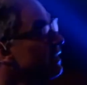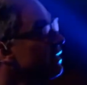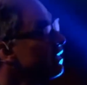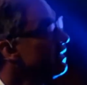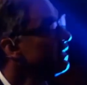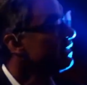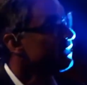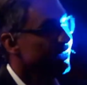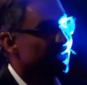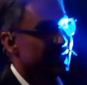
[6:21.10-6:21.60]

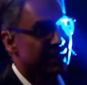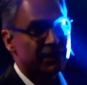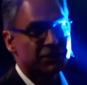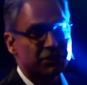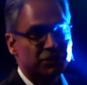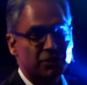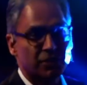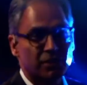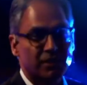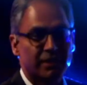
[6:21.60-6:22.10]

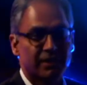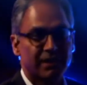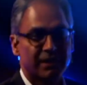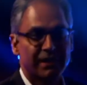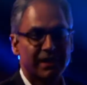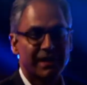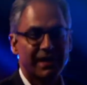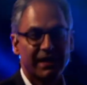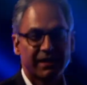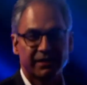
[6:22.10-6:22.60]
initial
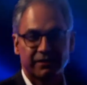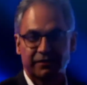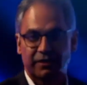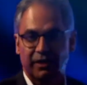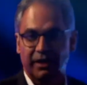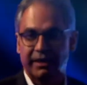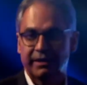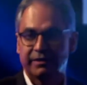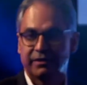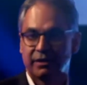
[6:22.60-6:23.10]

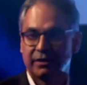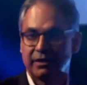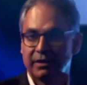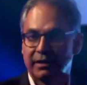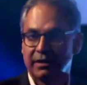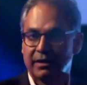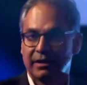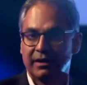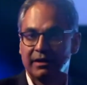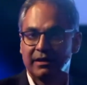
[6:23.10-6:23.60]
insight,
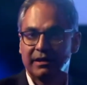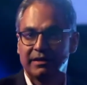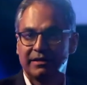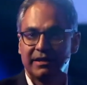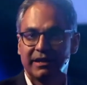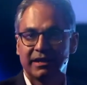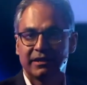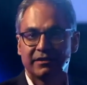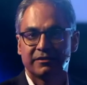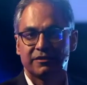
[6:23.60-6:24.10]
the
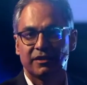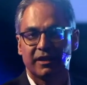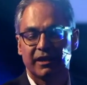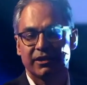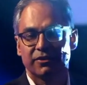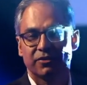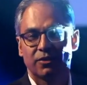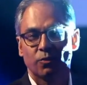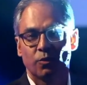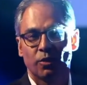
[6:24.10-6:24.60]
insight
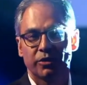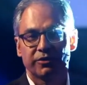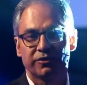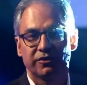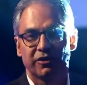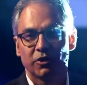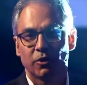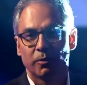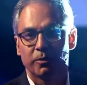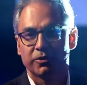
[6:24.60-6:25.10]
on what's
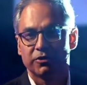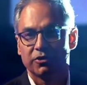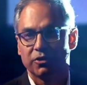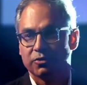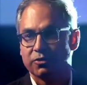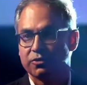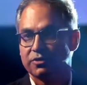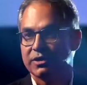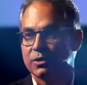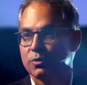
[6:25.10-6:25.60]
the
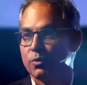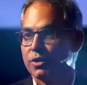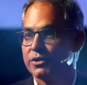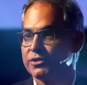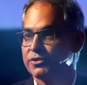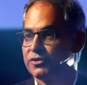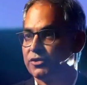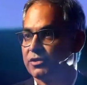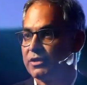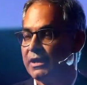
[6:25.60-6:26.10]
opportunity,
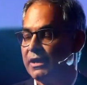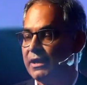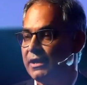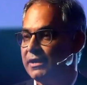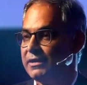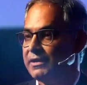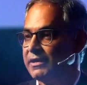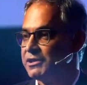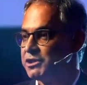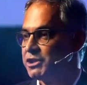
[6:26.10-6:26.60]
what's
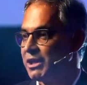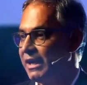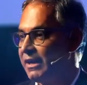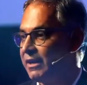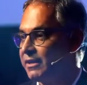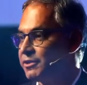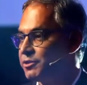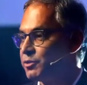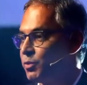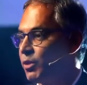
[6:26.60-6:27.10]
the
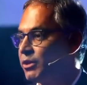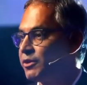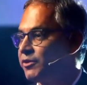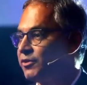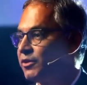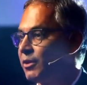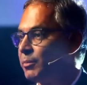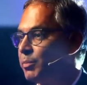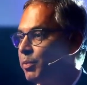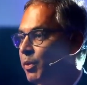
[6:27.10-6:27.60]
challenge, what's
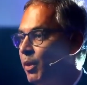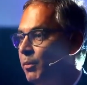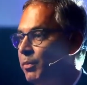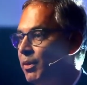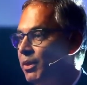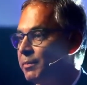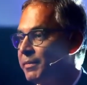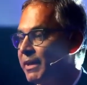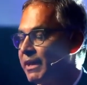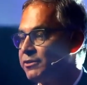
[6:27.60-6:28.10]
the
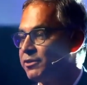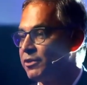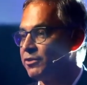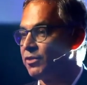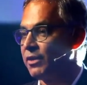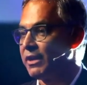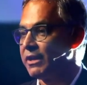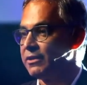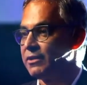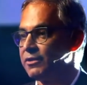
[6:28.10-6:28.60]
problem that you're
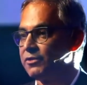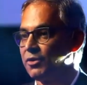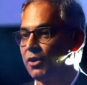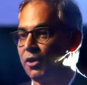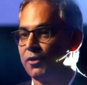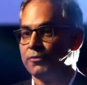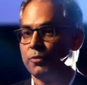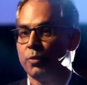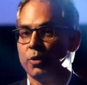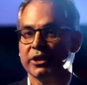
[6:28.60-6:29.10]
trying to
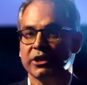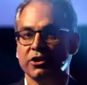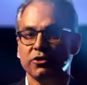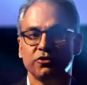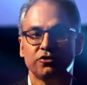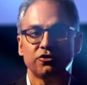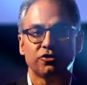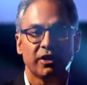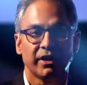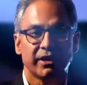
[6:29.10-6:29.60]
solve, what are you
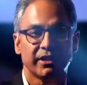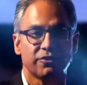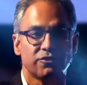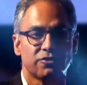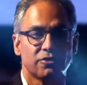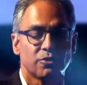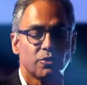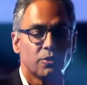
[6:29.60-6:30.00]
trying to